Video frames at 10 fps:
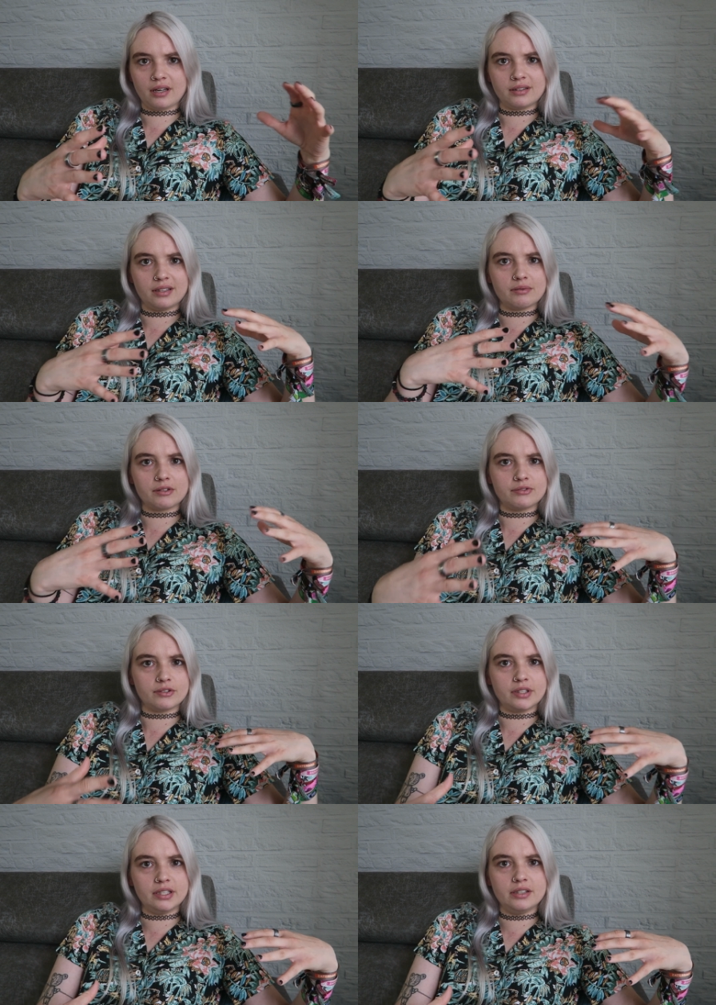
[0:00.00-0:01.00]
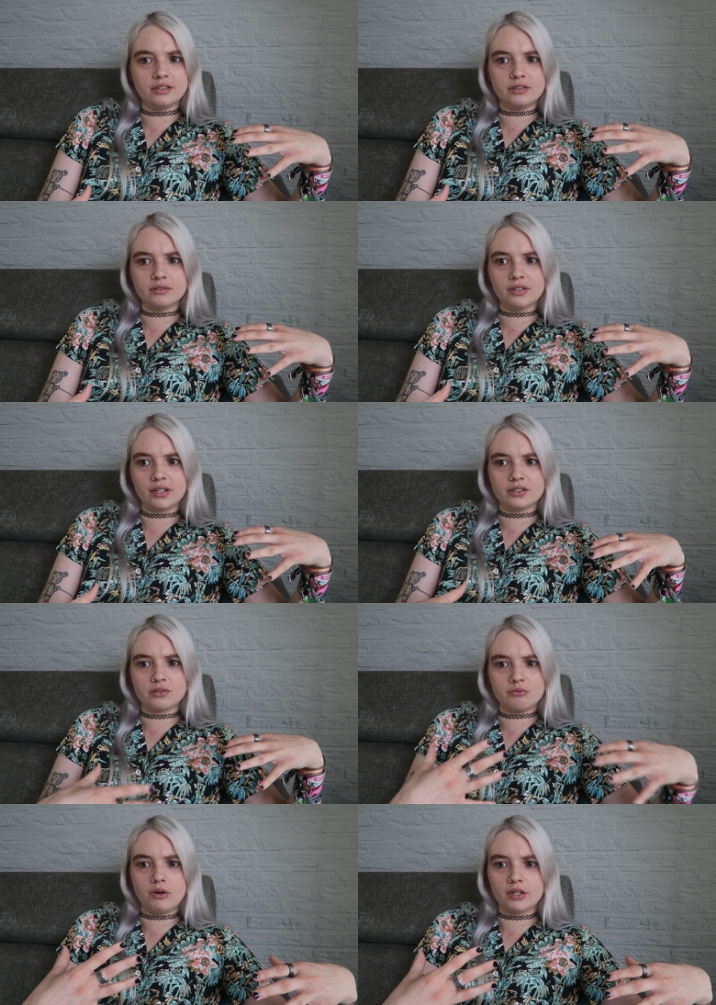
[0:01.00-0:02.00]
they were very easy to like
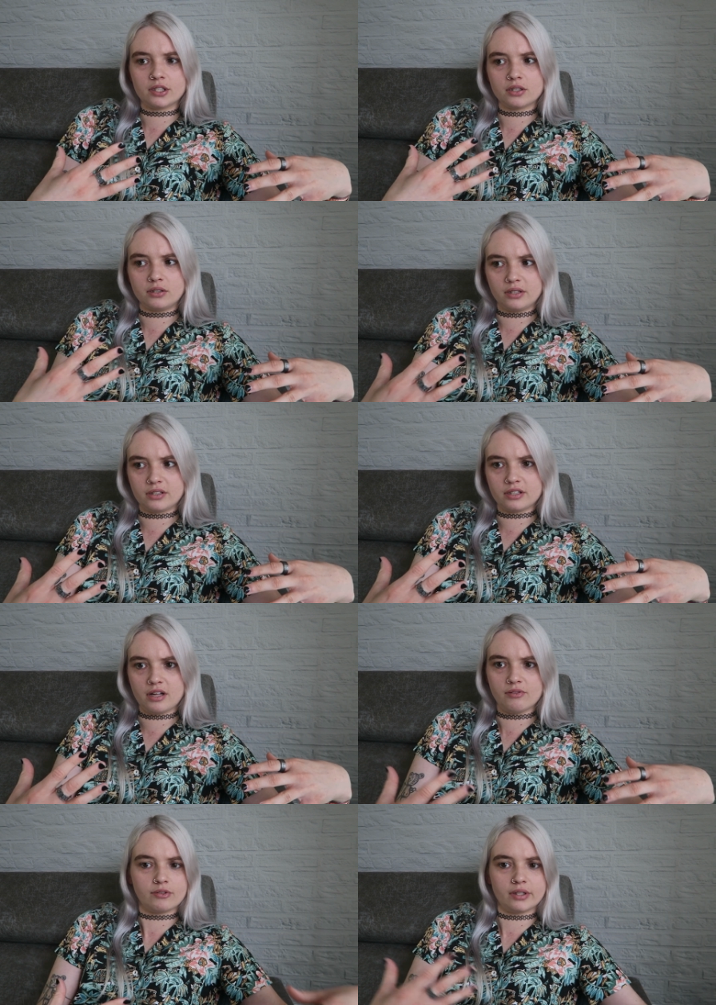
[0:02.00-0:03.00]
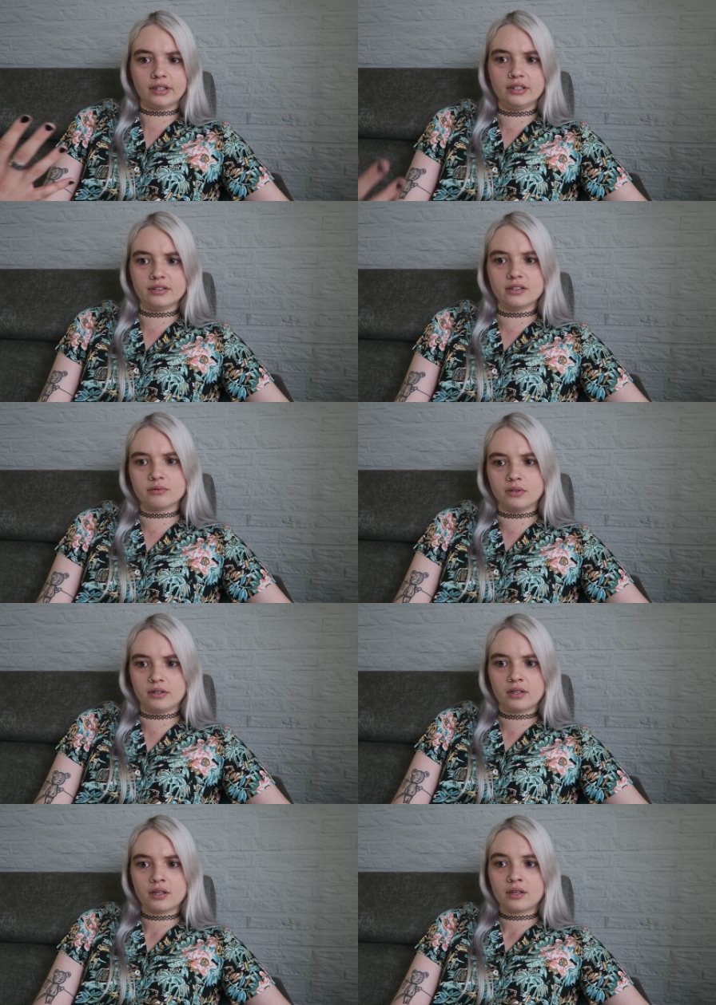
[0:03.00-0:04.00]
just watch on itself, or at least this
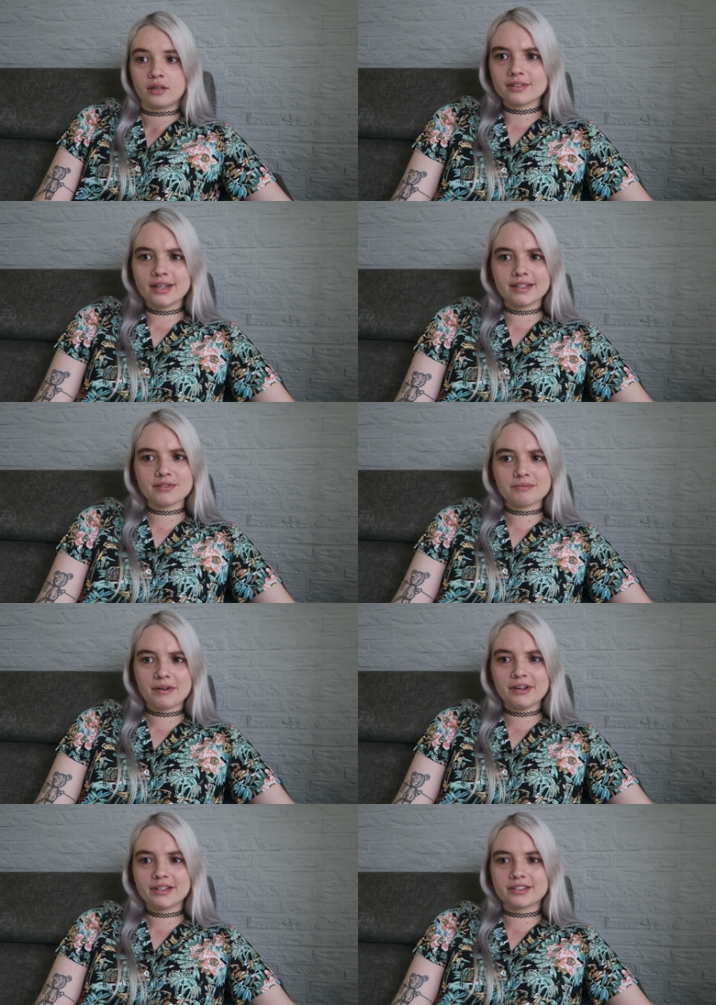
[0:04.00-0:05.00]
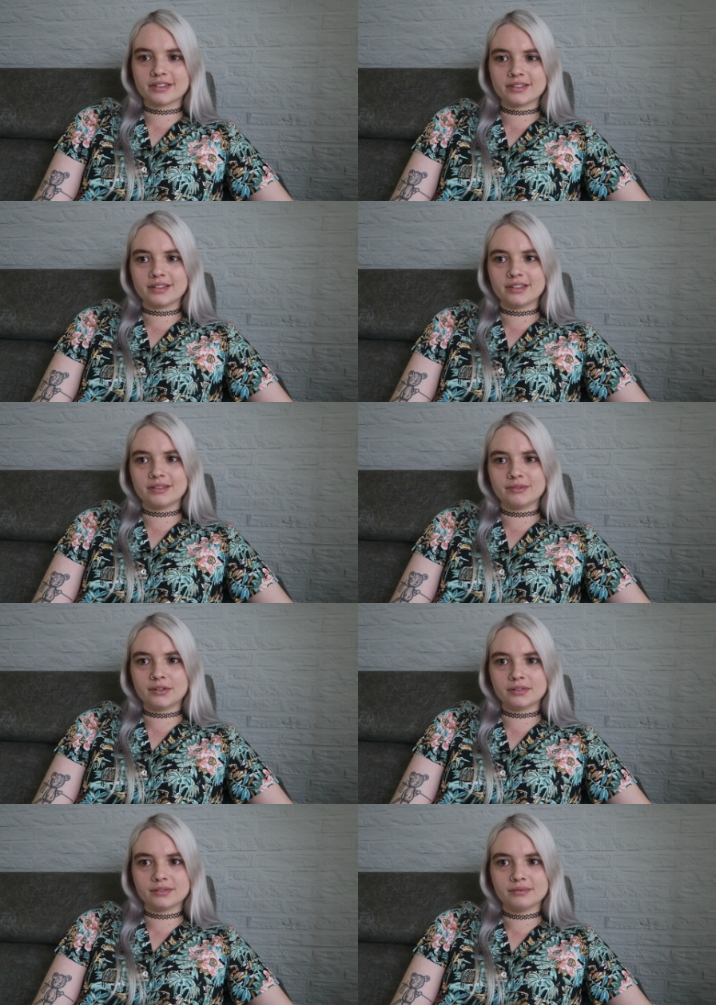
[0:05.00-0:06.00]
one. So yeah, this was my reaction um,
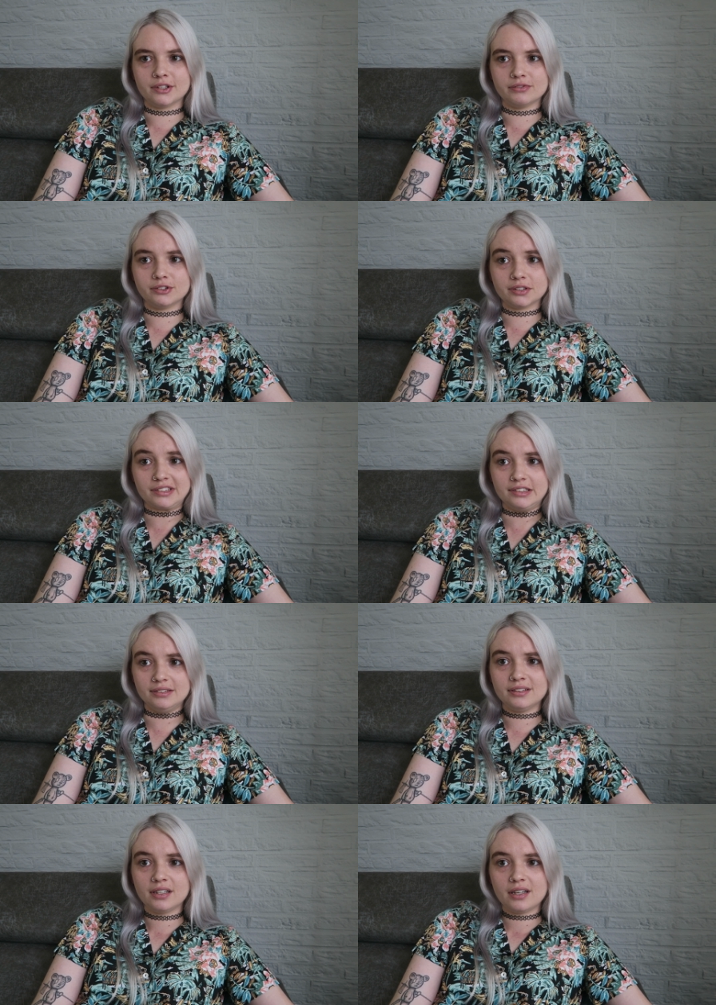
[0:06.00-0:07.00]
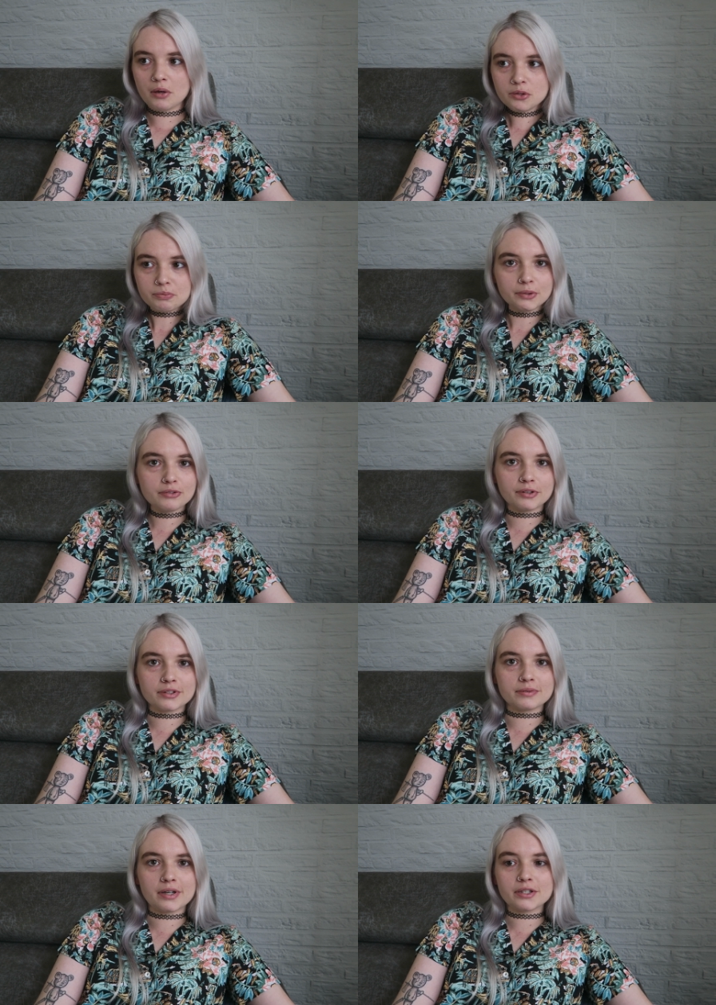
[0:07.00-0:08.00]
on the first scene it was pretty fun
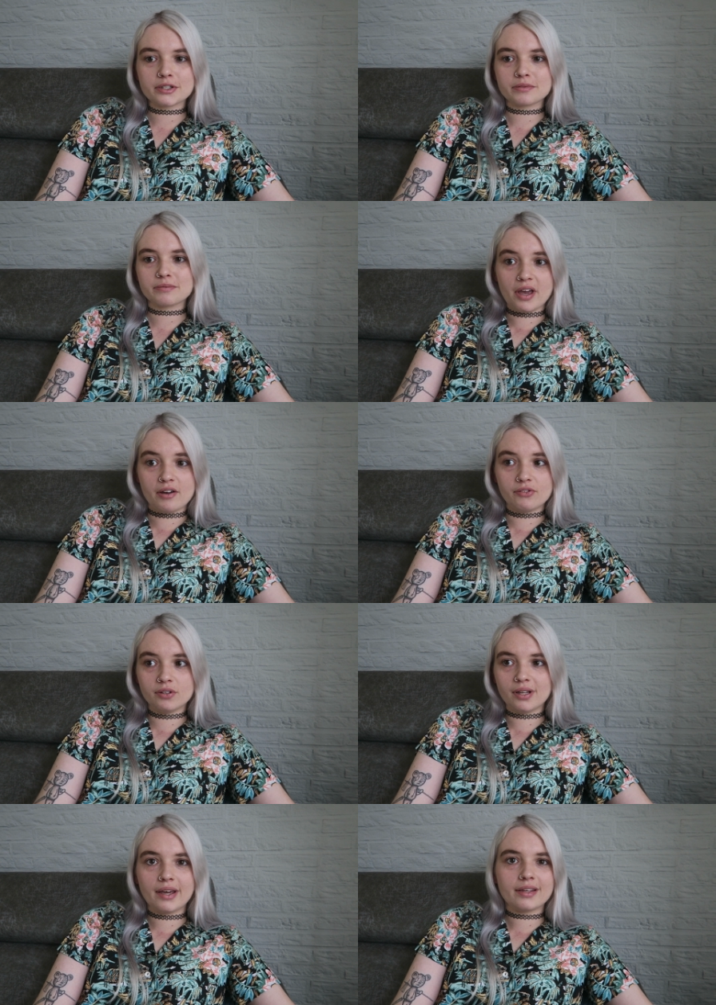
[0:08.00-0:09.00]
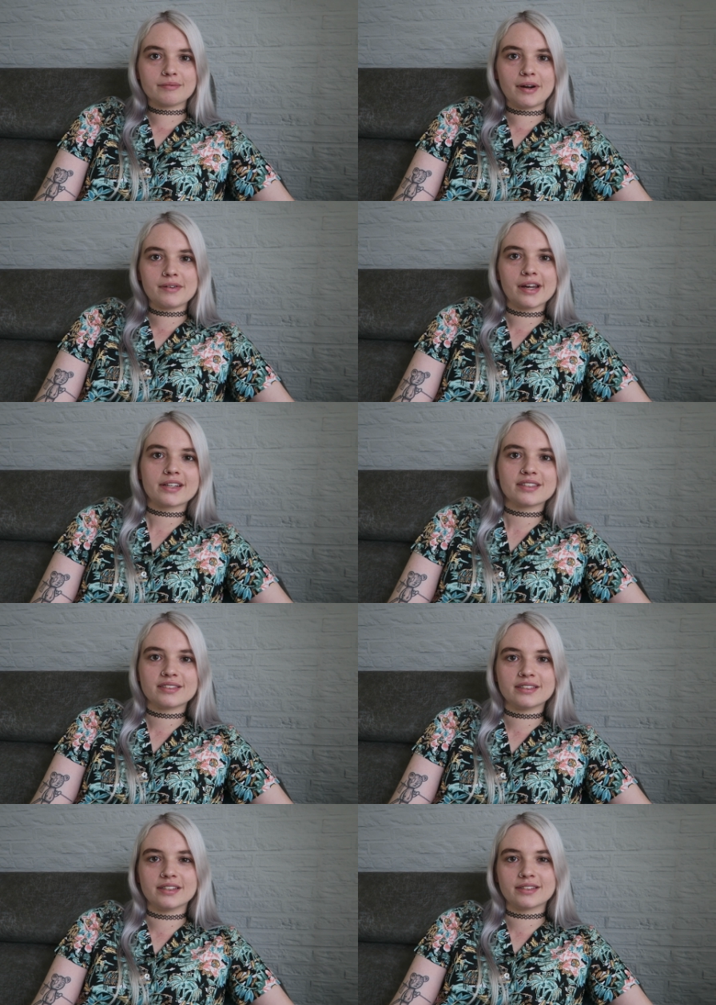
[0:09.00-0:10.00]
to watch. So yeah, if you liked my reaction
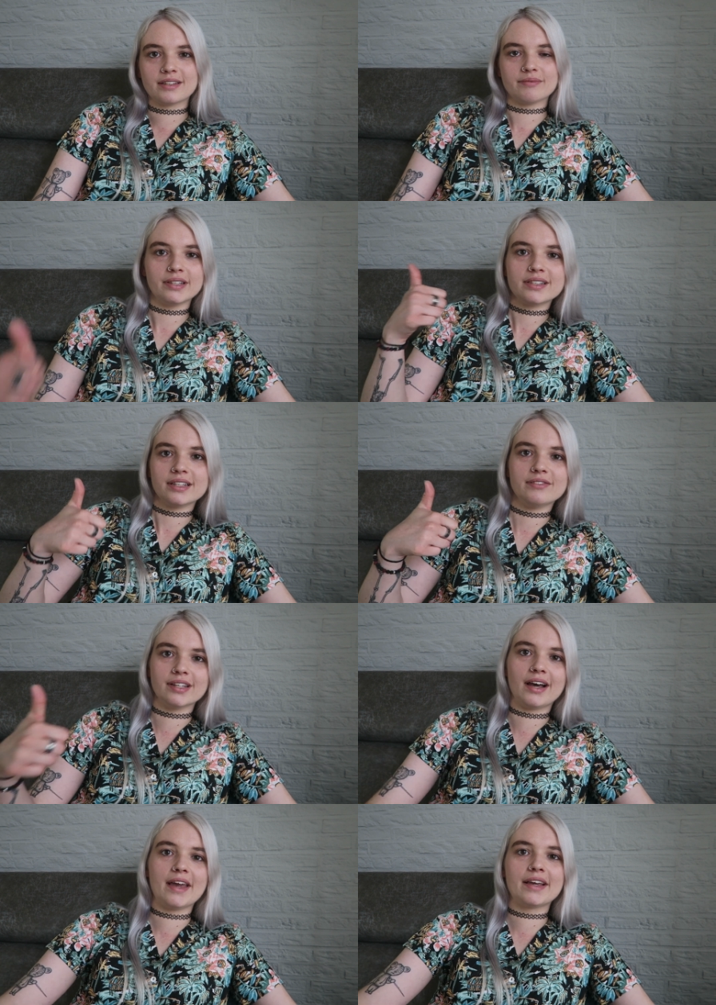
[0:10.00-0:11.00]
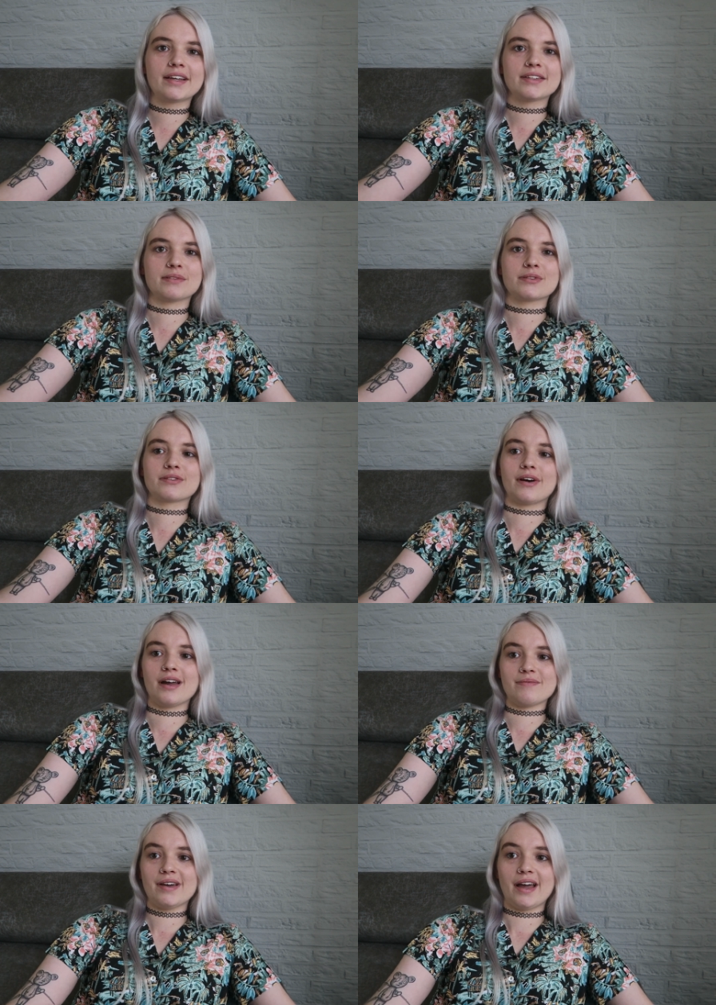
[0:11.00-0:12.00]
to this, then please leave a like, subscribe.